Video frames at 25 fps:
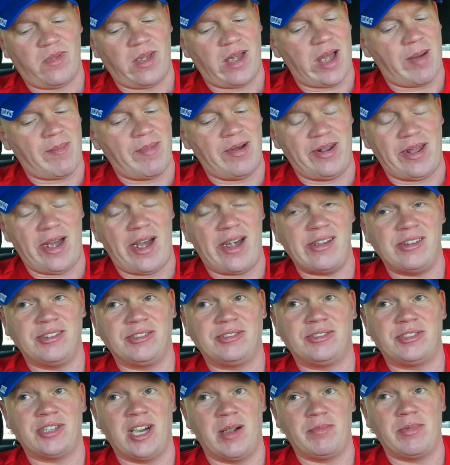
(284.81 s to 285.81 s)
I mean, that is
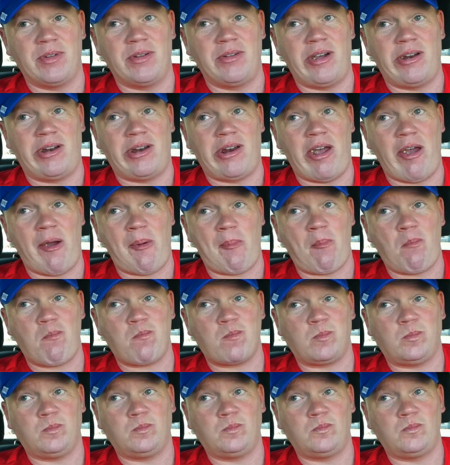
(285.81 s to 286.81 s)
something right there.
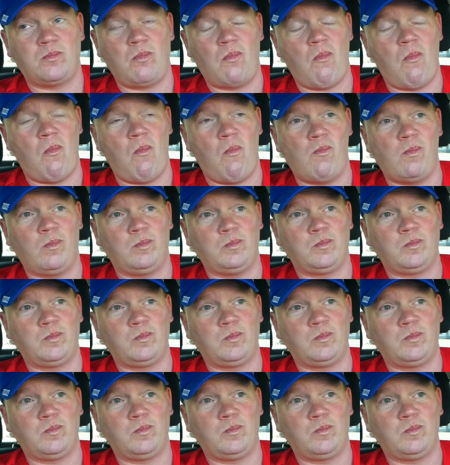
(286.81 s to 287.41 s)
Mmm.